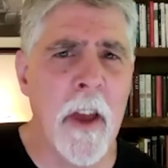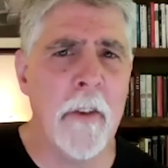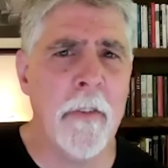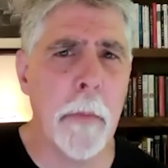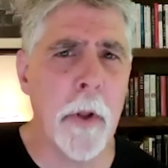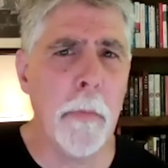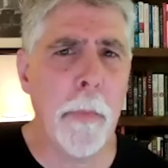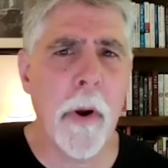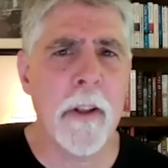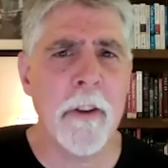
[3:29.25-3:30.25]
if a
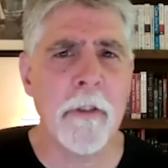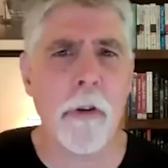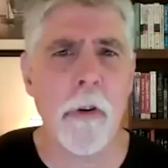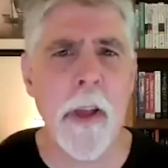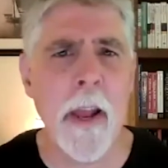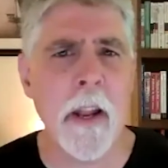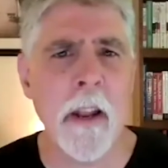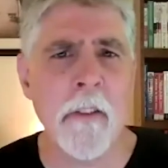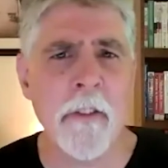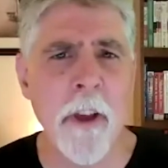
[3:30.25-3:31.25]
blueprint is created
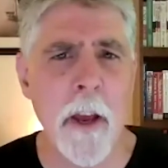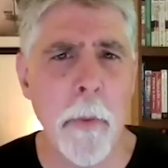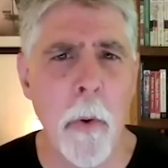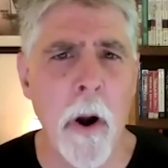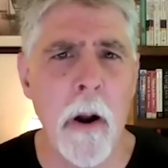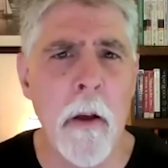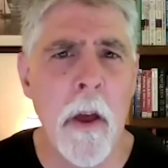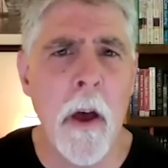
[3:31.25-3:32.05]
in Singapore,